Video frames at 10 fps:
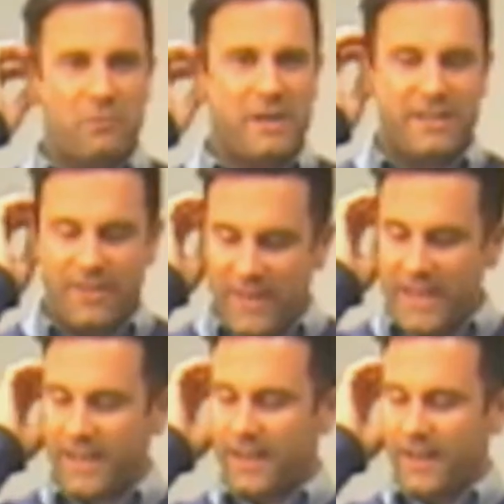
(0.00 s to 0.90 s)
And I want you to
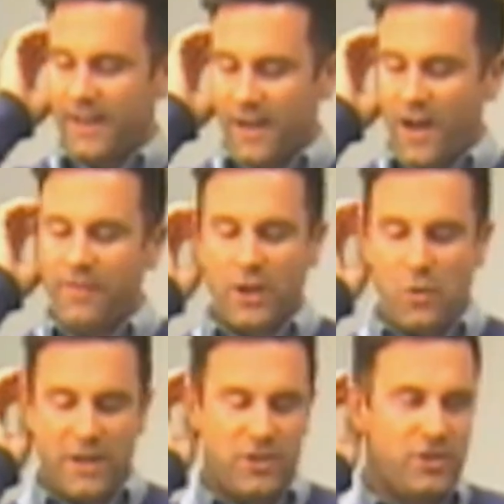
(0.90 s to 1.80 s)
think on that
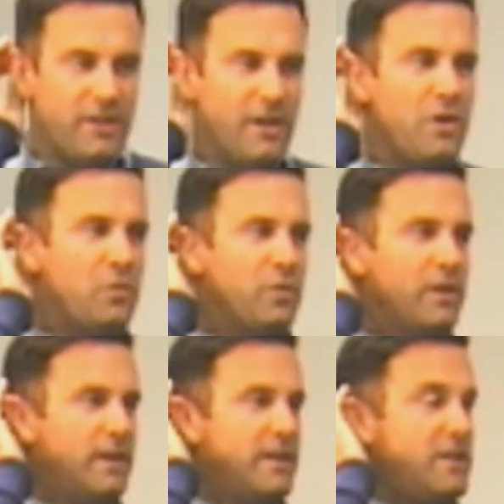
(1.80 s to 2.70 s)
question who
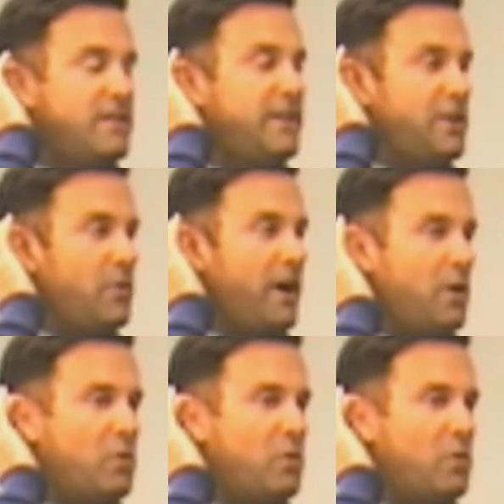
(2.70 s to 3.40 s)
do you think you are?